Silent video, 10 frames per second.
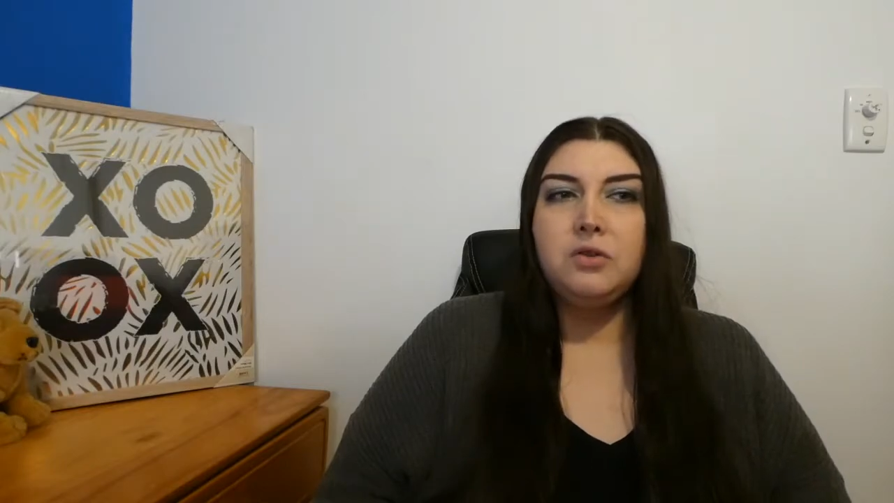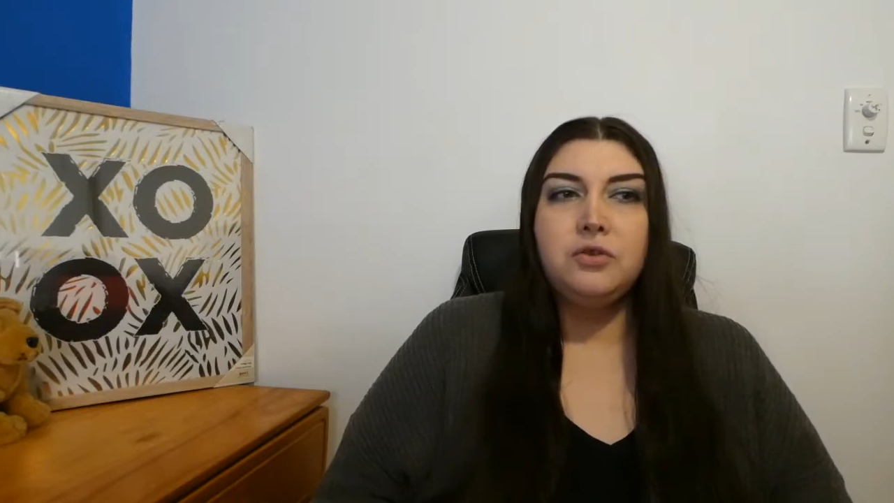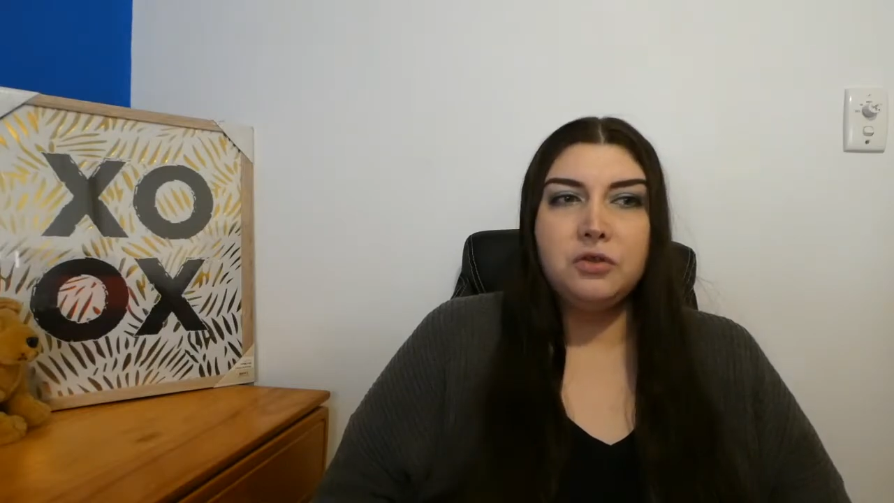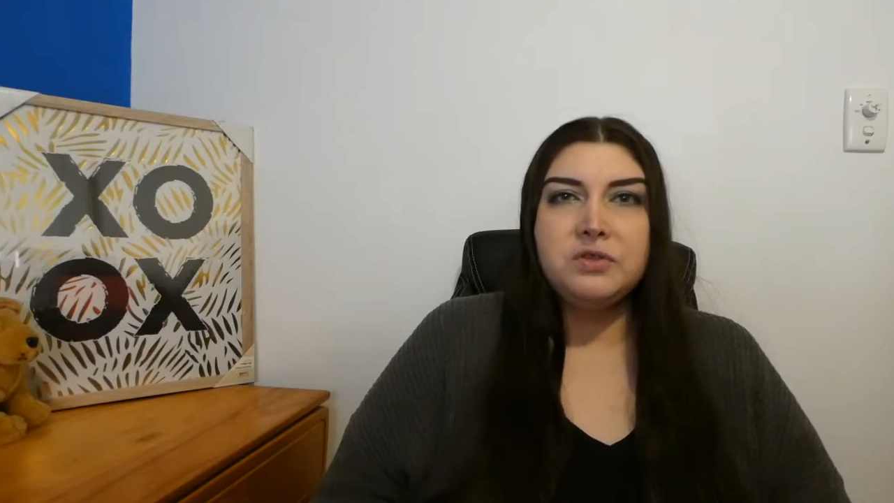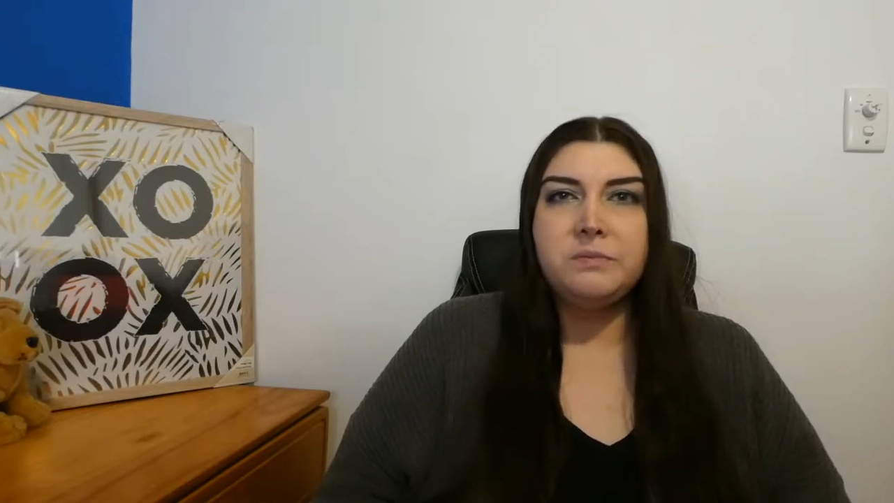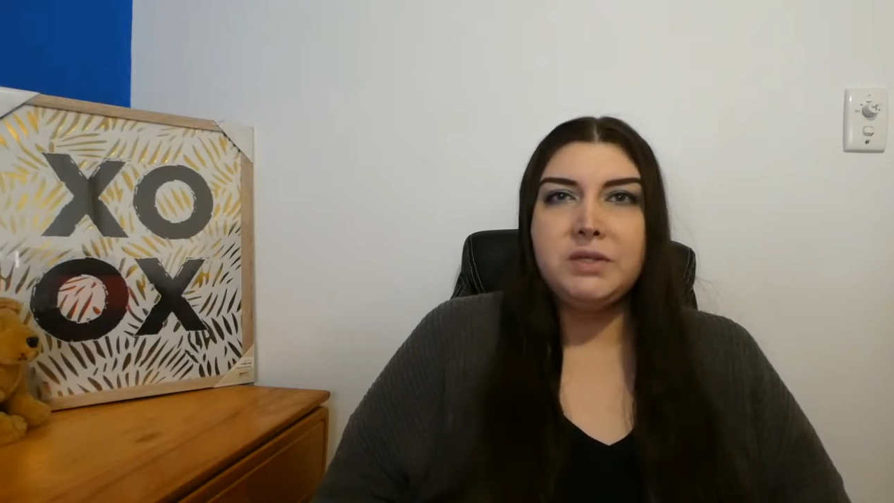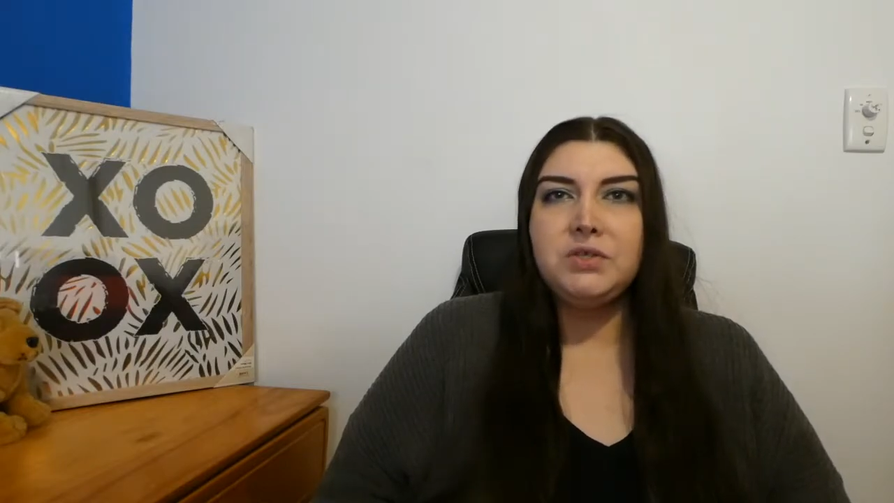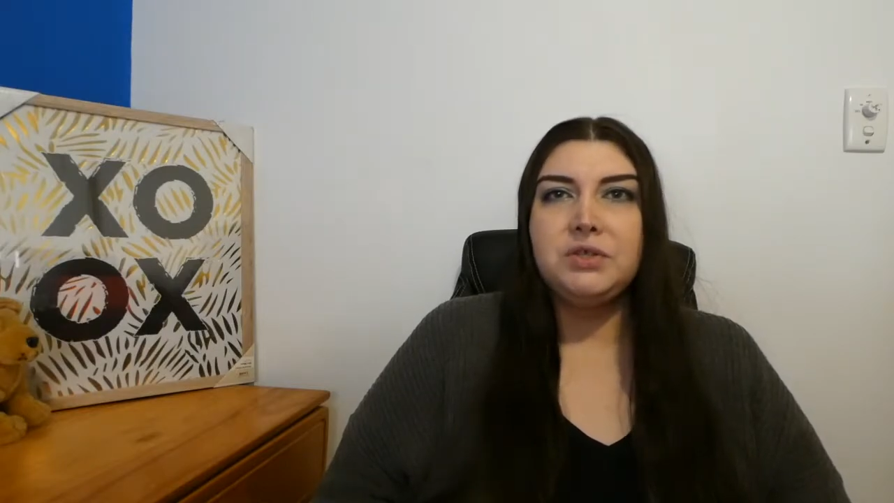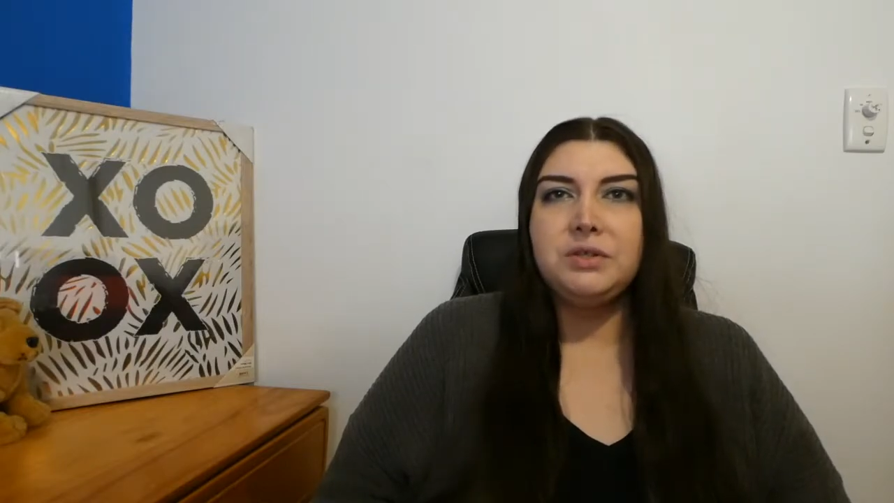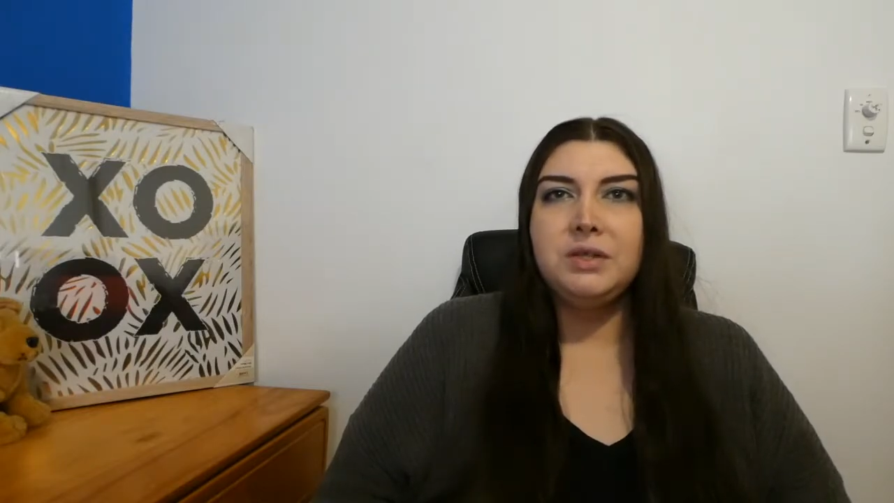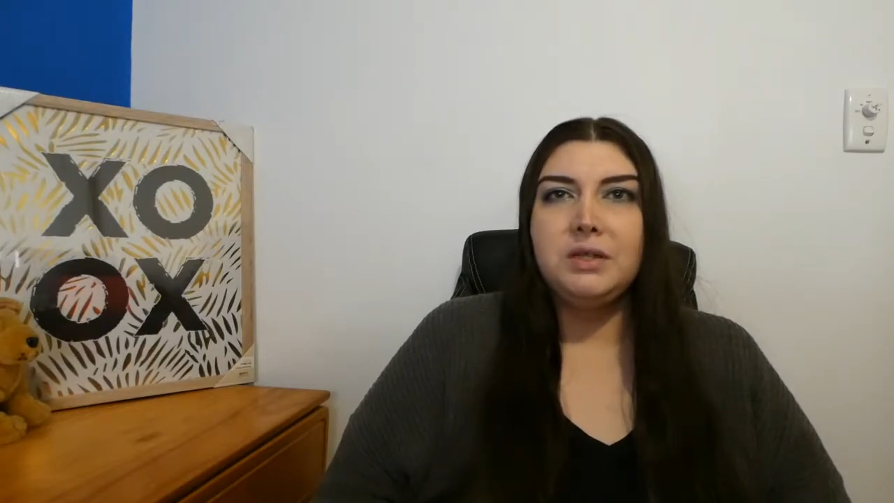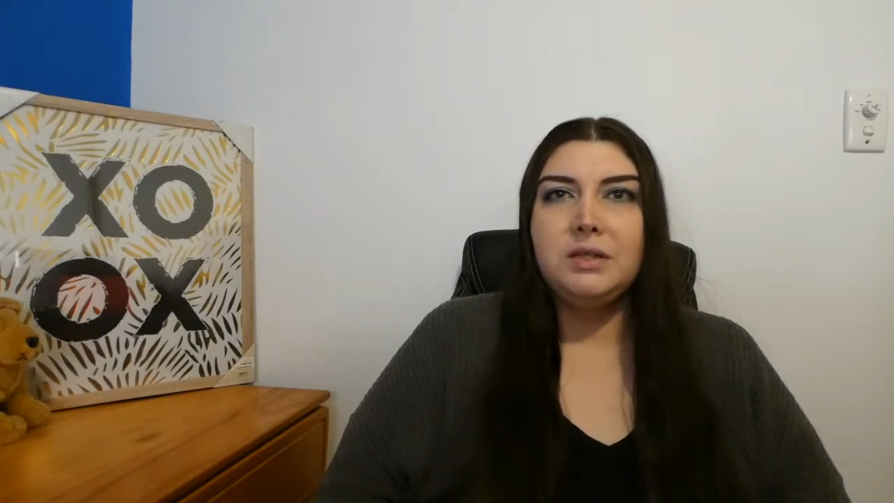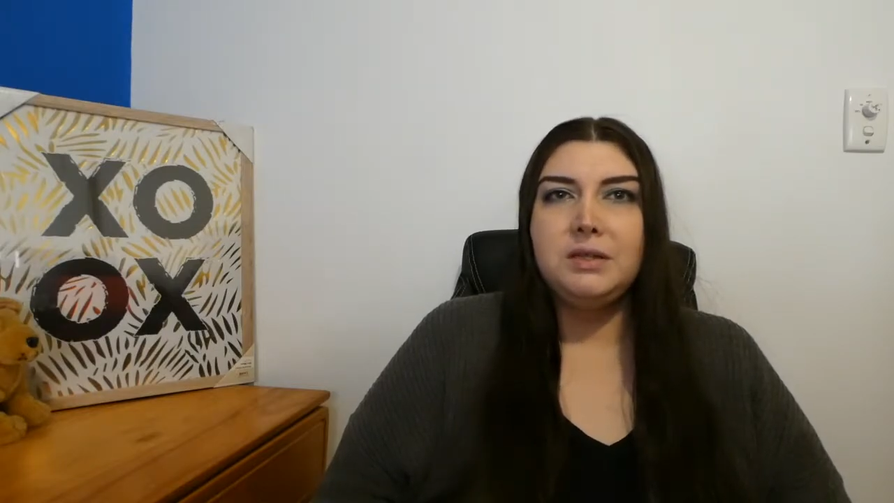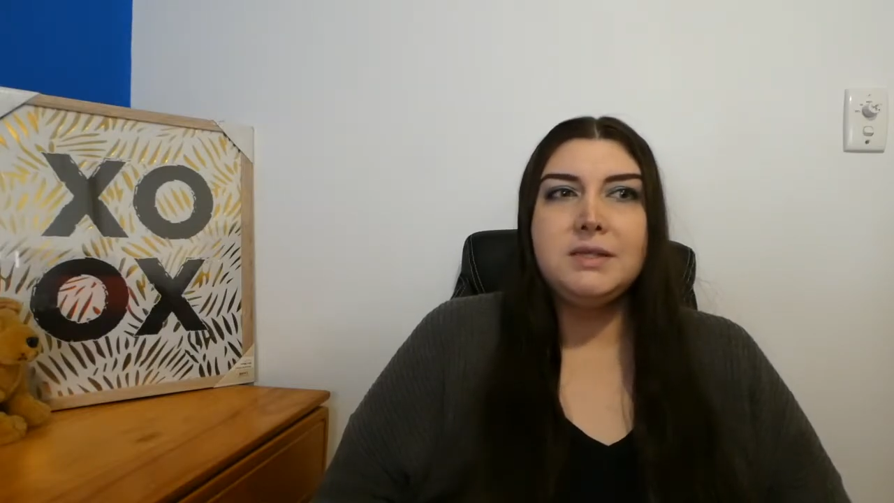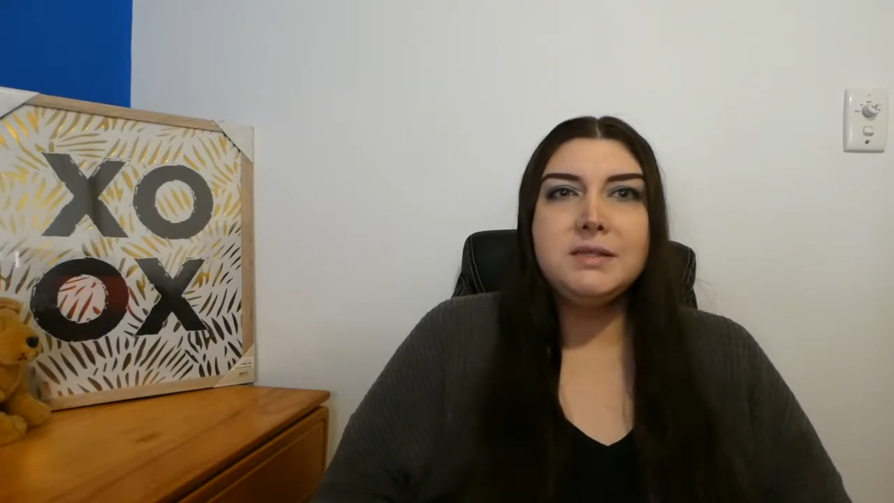Not to mention, this